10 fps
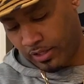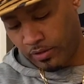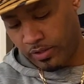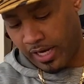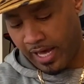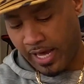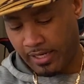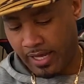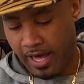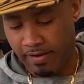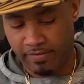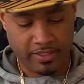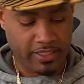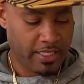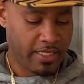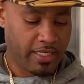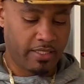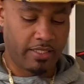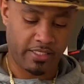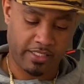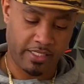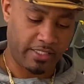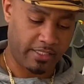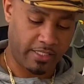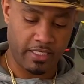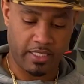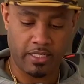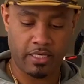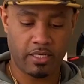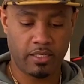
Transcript: of knew that I had to have it. This is the